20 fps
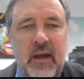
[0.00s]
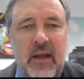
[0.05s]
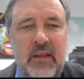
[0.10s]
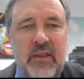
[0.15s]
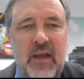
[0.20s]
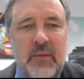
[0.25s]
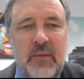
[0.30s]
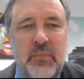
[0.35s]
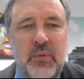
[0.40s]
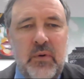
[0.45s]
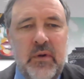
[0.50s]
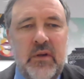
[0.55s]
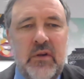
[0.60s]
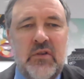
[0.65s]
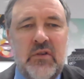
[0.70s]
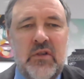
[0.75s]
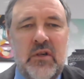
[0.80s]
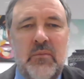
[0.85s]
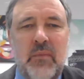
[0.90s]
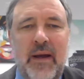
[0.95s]
At that point,
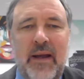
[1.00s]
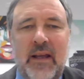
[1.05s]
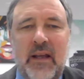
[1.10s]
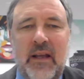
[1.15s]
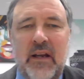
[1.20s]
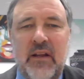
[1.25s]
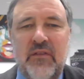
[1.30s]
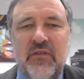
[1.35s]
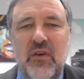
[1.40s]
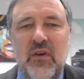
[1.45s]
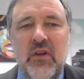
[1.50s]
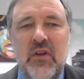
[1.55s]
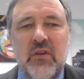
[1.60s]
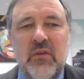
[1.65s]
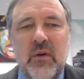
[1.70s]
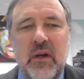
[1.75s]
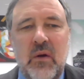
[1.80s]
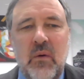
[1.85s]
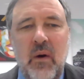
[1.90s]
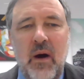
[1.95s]
you should make any
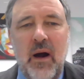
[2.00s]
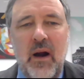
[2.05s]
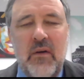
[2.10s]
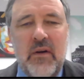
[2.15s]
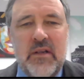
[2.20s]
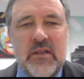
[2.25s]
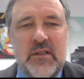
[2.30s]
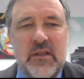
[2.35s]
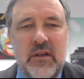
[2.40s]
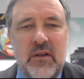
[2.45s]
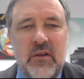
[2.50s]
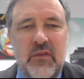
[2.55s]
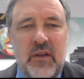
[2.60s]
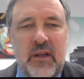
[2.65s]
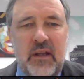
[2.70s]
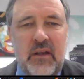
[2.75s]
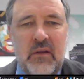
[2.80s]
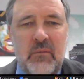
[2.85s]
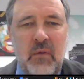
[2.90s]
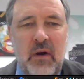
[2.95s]
further inquiries that you
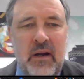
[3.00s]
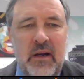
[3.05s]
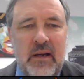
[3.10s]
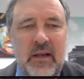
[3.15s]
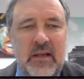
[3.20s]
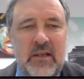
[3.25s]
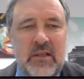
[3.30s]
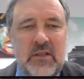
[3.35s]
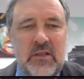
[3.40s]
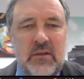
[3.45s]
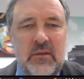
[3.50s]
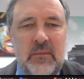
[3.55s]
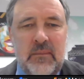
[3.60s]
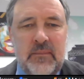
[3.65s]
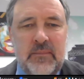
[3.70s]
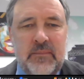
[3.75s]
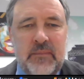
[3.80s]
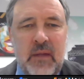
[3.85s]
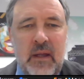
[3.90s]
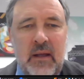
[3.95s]
think you might need to.
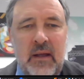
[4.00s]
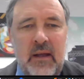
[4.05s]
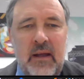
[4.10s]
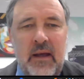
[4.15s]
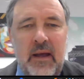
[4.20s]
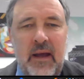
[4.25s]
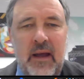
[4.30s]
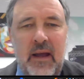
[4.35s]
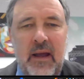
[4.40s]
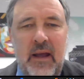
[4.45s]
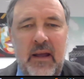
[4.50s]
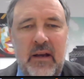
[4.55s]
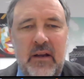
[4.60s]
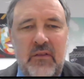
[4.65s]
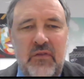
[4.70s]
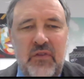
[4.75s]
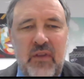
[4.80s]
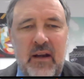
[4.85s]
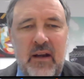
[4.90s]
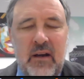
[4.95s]
And
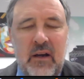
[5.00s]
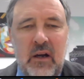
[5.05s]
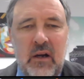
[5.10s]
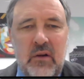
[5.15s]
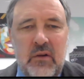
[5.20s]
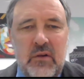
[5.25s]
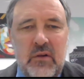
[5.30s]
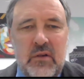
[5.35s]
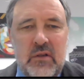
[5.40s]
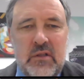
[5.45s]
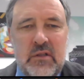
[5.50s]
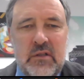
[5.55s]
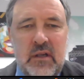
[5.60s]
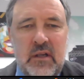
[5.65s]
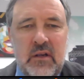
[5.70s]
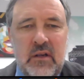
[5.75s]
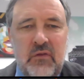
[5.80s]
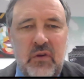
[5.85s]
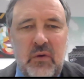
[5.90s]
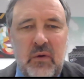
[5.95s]
if that includes
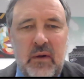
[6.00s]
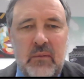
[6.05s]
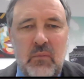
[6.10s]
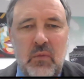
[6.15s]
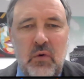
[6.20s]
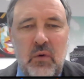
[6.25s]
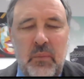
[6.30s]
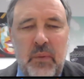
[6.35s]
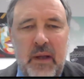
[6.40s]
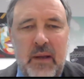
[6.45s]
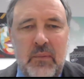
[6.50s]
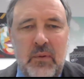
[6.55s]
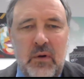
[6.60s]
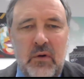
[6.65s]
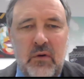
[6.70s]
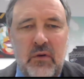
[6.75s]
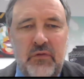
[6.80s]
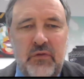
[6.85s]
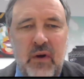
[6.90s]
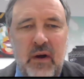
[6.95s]
interviewing more
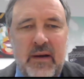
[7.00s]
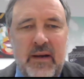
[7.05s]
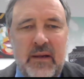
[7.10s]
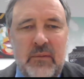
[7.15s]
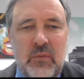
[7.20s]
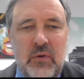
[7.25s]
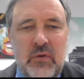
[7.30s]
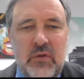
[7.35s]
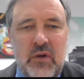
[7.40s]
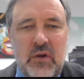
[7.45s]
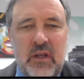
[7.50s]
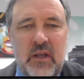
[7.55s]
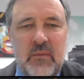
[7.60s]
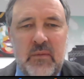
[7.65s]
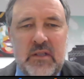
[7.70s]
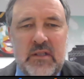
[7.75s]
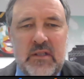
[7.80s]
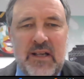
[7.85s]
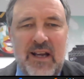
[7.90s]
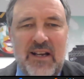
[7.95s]
people or finding more
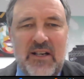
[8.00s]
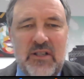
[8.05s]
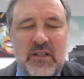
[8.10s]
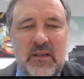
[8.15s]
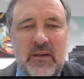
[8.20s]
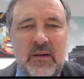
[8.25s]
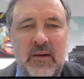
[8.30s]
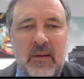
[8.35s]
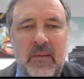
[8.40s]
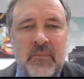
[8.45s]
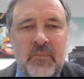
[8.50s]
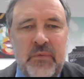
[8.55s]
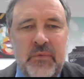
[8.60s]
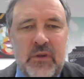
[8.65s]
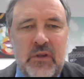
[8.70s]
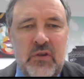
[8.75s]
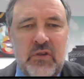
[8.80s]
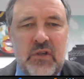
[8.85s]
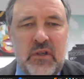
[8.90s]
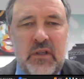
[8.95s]
documentation,
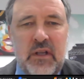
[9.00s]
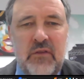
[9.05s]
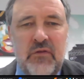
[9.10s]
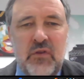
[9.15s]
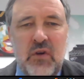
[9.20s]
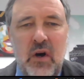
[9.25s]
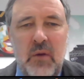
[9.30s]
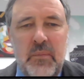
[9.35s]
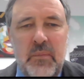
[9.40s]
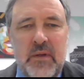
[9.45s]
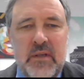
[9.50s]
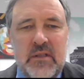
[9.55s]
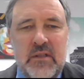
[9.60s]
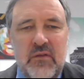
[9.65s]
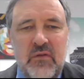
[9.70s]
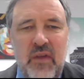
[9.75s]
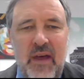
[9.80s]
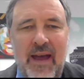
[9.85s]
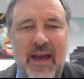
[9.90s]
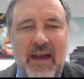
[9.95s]
you should give copies
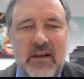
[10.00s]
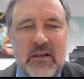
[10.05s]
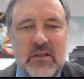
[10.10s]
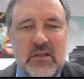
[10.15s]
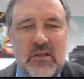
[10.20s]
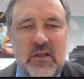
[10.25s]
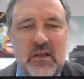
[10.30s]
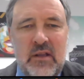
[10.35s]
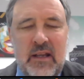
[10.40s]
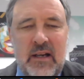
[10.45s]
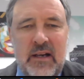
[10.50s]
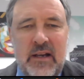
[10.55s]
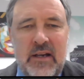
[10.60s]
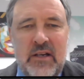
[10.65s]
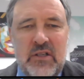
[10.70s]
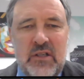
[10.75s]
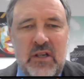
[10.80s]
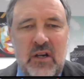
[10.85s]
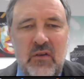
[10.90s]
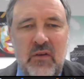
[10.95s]
of that to the
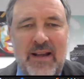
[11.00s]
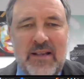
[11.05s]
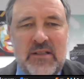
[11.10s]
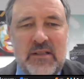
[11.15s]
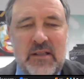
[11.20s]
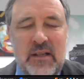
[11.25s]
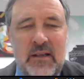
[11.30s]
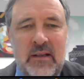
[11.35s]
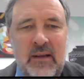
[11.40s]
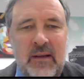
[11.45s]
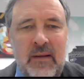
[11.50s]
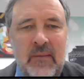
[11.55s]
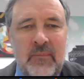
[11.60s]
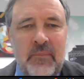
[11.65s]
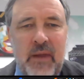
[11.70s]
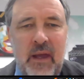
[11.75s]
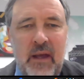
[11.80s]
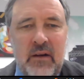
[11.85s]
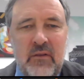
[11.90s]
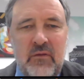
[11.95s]
alleged harasser
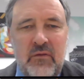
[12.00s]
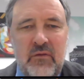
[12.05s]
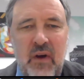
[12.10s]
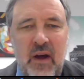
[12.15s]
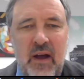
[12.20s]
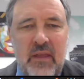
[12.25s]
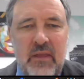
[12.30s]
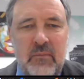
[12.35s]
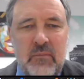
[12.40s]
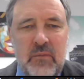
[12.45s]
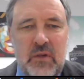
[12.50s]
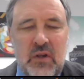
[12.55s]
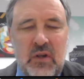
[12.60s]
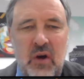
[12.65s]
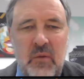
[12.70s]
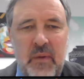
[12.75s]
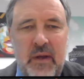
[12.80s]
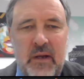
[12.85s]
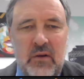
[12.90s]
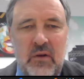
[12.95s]
and invite them to
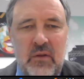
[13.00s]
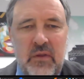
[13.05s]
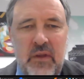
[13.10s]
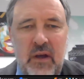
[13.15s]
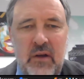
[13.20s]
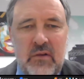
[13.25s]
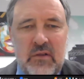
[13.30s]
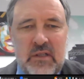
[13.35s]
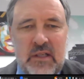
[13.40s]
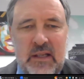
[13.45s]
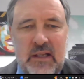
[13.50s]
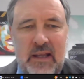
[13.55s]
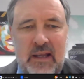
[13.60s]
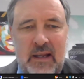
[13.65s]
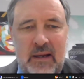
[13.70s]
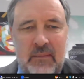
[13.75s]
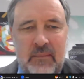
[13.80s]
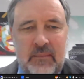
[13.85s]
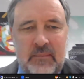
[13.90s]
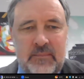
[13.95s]
comment on those
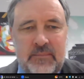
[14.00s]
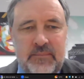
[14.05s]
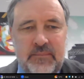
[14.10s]
again.